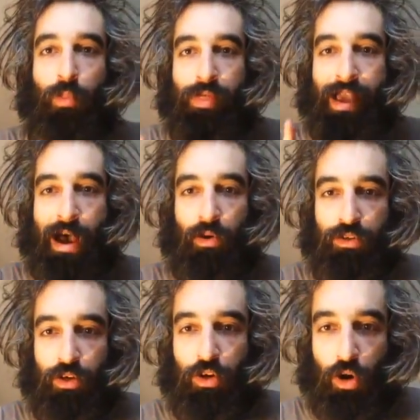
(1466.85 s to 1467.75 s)
without
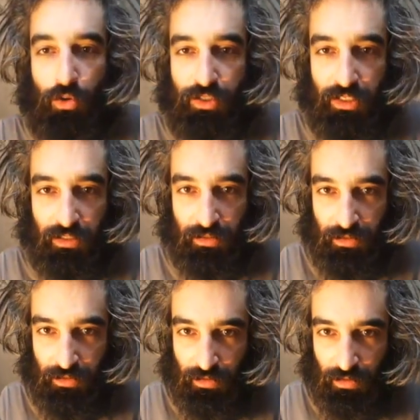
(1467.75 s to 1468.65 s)
curses.